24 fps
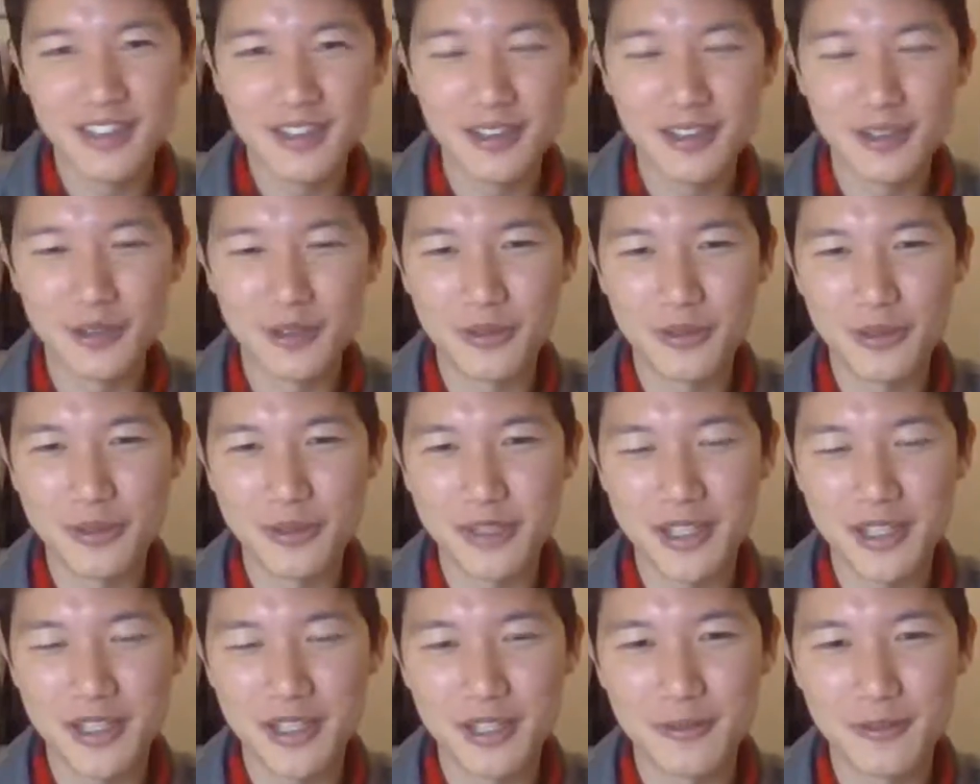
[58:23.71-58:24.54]

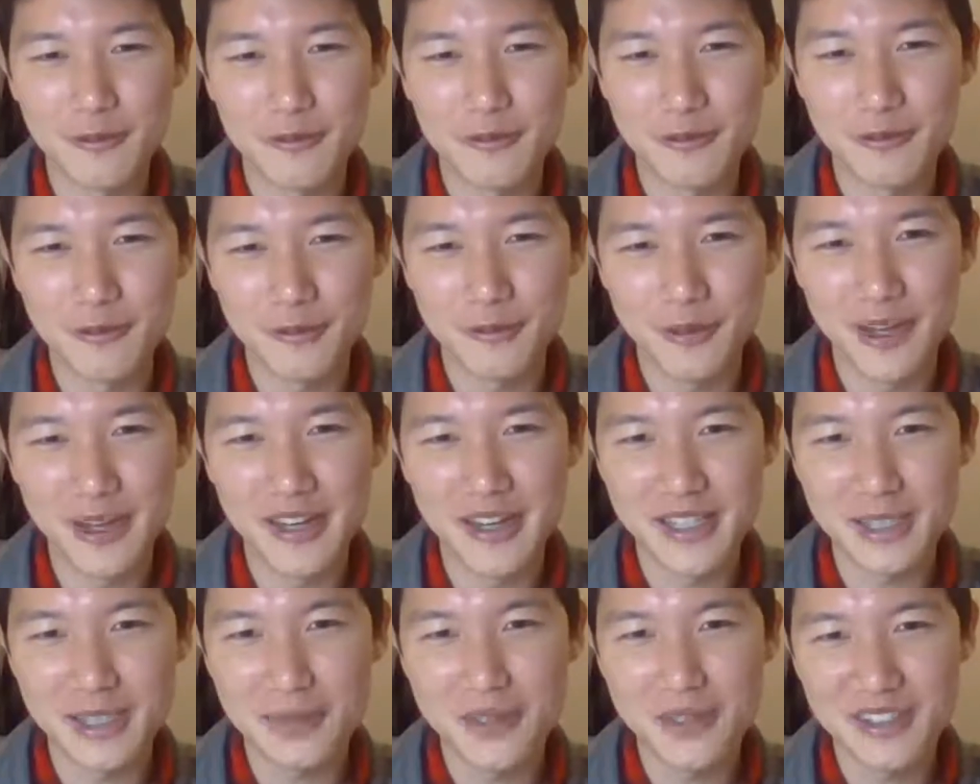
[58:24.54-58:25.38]
those kind of
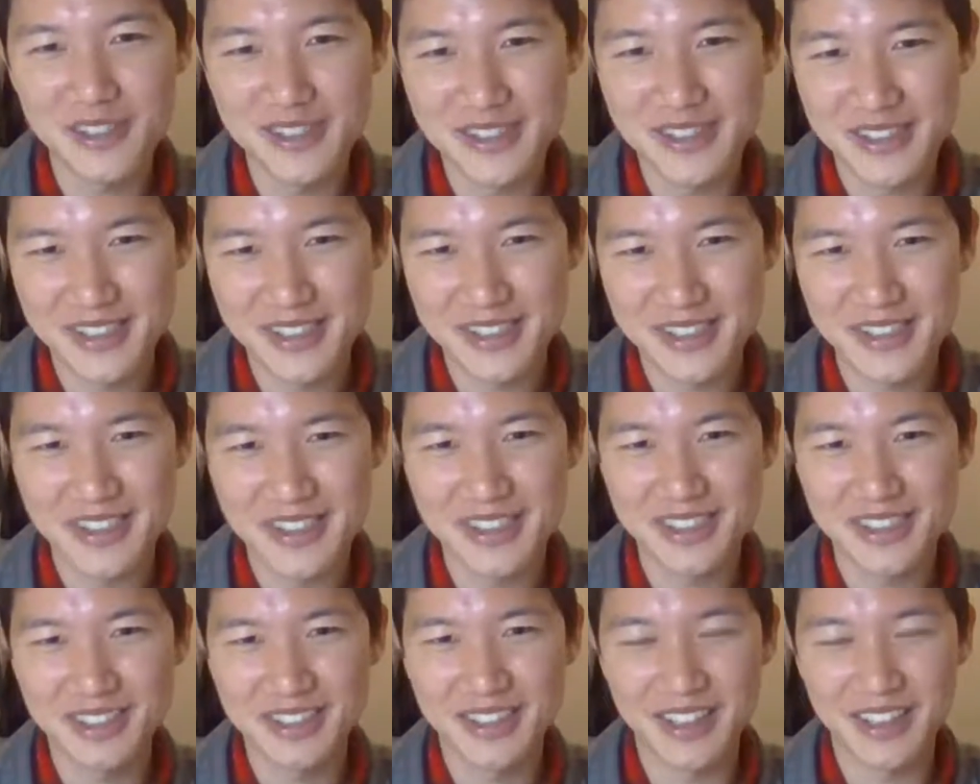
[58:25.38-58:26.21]
fun
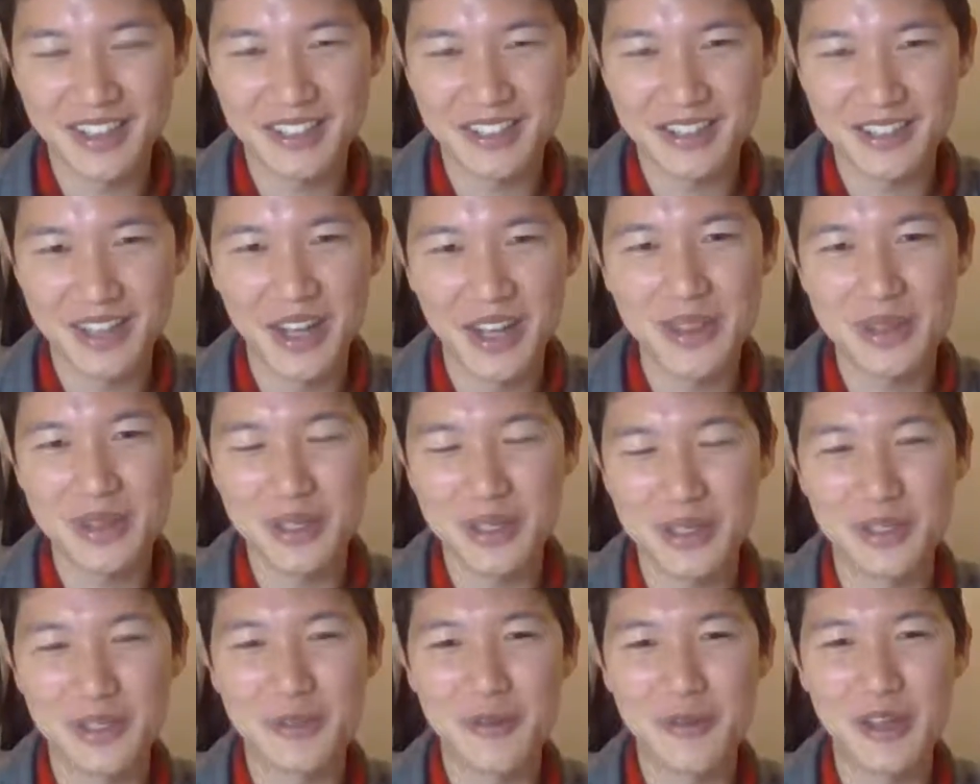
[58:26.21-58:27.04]
experiences, not
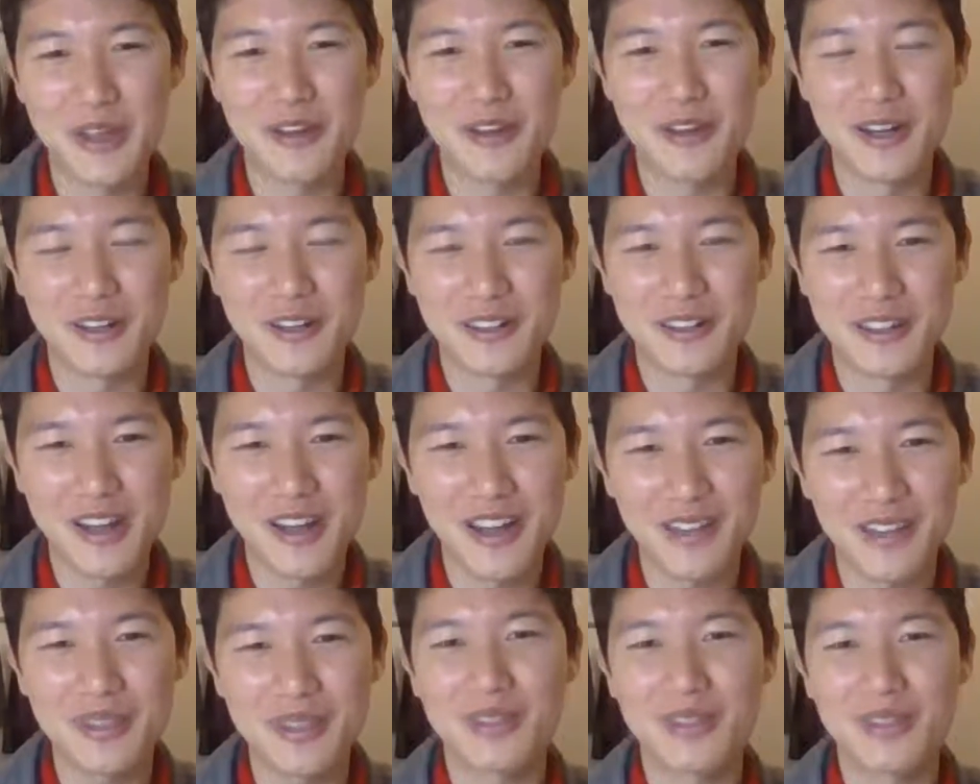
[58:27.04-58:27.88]
the other way around.
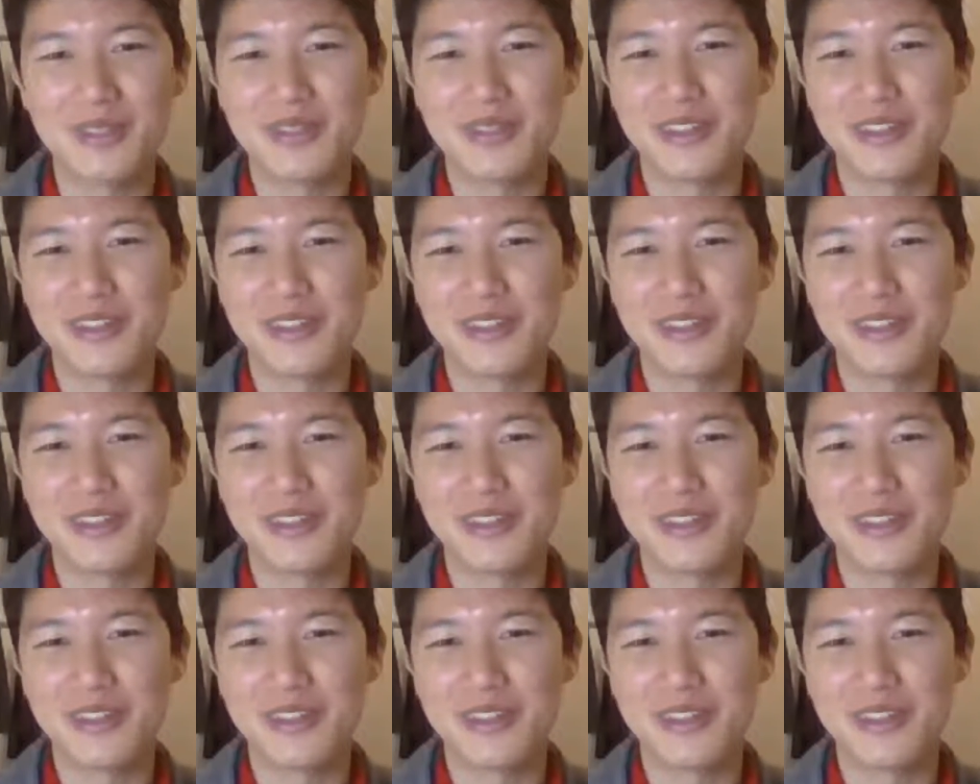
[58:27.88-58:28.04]
Not